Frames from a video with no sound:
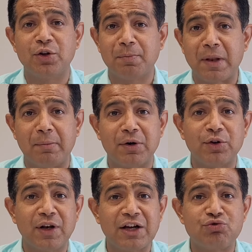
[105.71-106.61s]
your plumber,
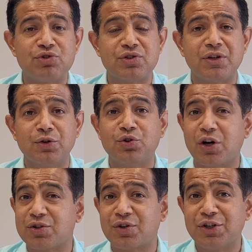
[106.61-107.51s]
your electrician, your
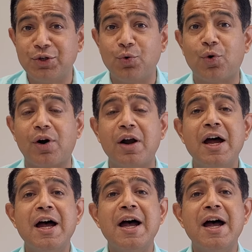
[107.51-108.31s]
doctor, your